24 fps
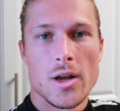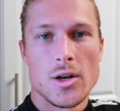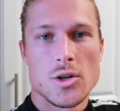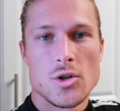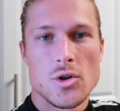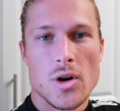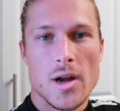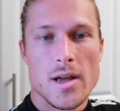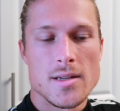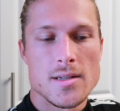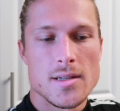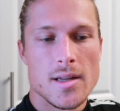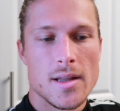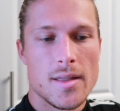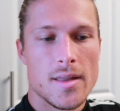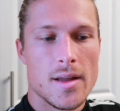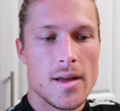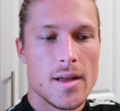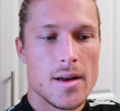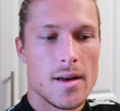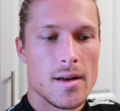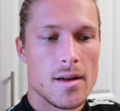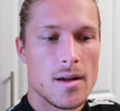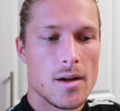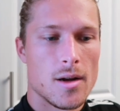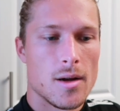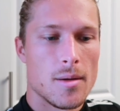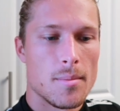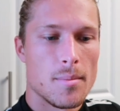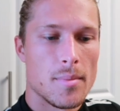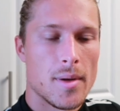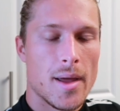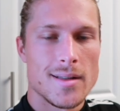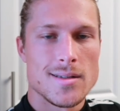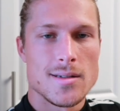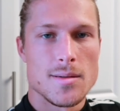get dressed, and then
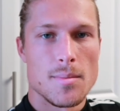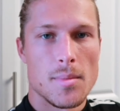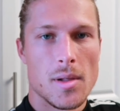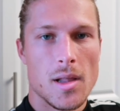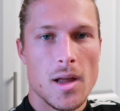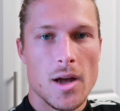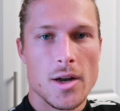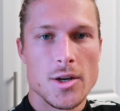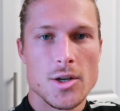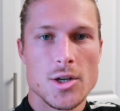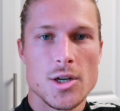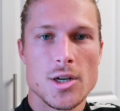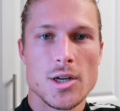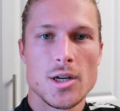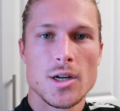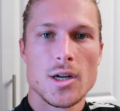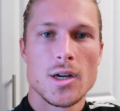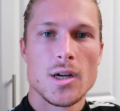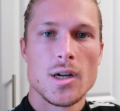um, get some lunch.